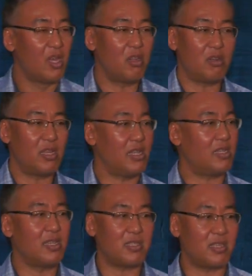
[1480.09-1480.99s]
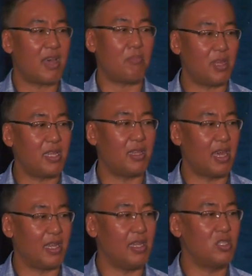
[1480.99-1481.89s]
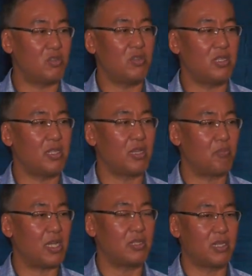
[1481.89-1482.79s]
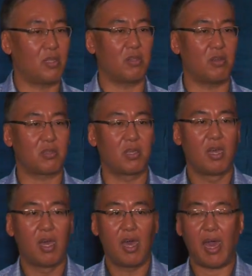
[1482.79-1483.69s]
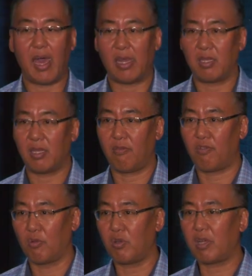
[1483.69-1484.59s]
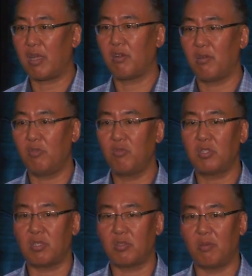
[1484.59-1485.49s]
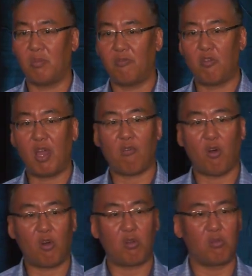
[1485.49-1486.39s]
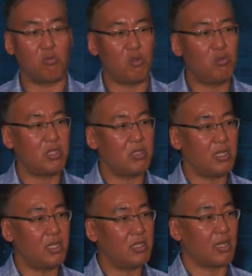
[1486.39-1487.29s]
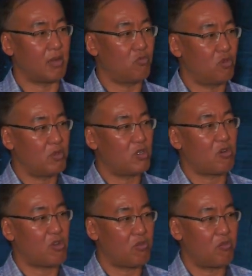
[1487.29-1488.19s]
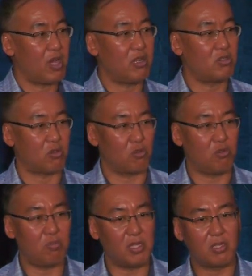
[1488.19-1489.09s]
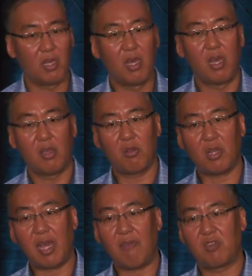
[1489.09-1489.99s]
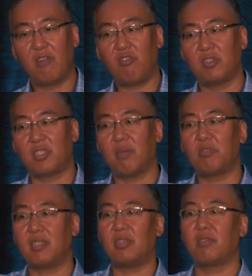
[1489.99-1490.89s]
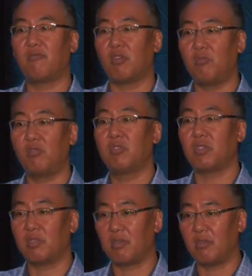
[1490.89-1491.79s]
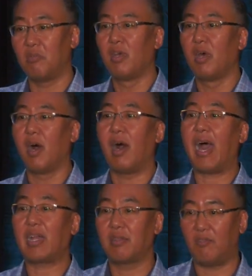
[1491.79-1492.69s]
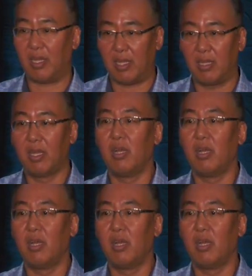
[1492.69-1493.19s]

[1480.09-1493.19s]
It does not mean that. Intrinsic basically looks at, if you look at your immune system, if you have autoimmune disease like rheumatoid arthritis or lupus, you're going to have different subsets of your immune system activated.